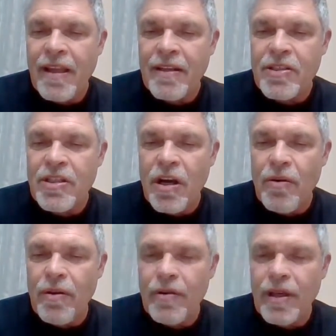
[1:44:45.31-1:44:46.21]
Let us
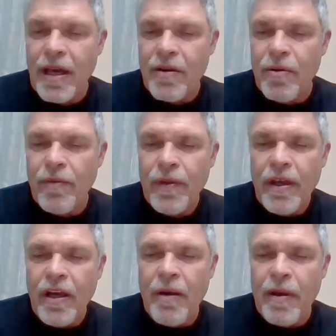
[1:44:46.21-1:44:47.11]
know. Okay, cool.
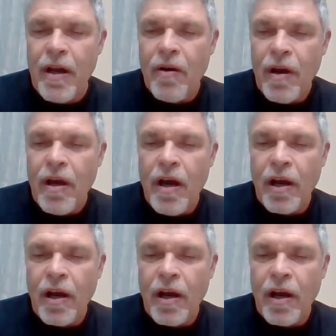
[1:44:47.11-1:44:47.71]
Here we go.